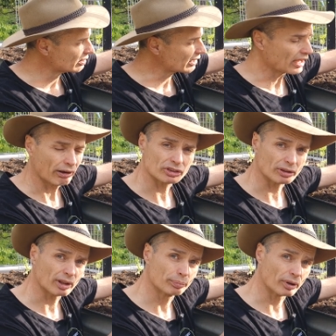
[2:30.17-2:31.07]
the carrots
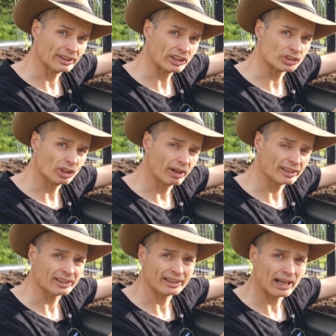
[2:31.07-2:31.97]
I'm going to put on that side,
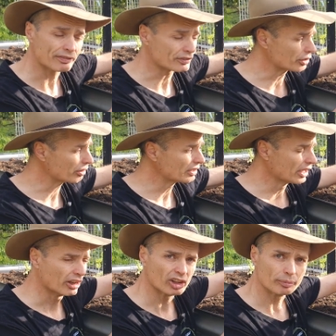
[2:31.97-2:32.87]
and in the afternoon
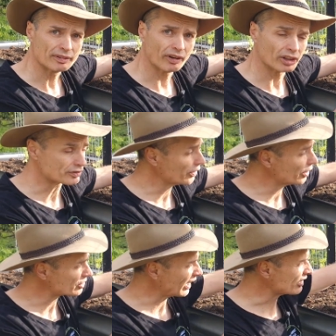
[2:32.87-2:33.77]
it'll be vice
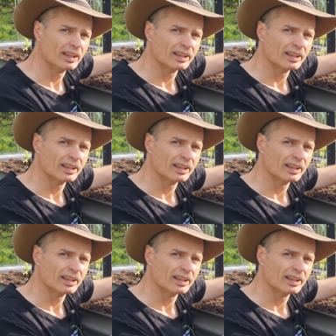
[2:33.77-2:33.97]
versa.